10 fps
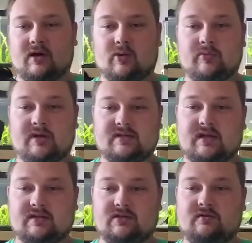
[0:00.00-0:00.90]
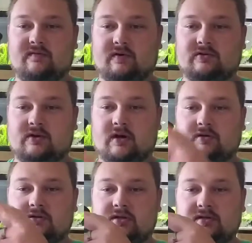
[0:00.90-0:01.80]
It takes 2 filter
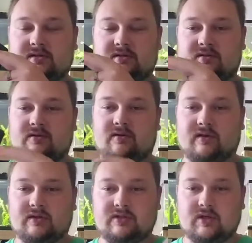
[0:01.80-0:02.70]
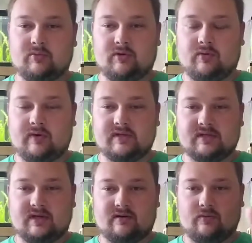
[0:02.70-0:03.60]
cartridges, you know, the cheap little ones
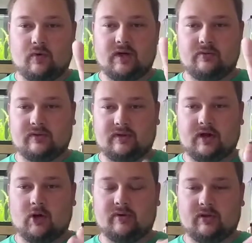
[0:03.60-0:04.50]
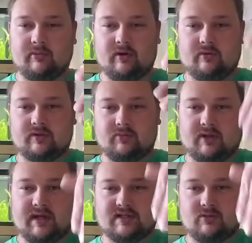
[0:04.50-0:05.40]
that are white with the carbon in the middle with the
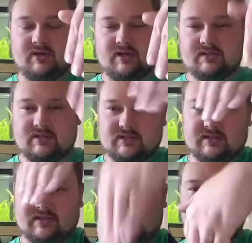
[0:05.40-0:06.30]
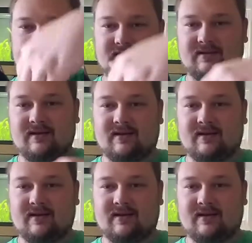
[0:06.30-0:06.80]
plastic piece that just slides in.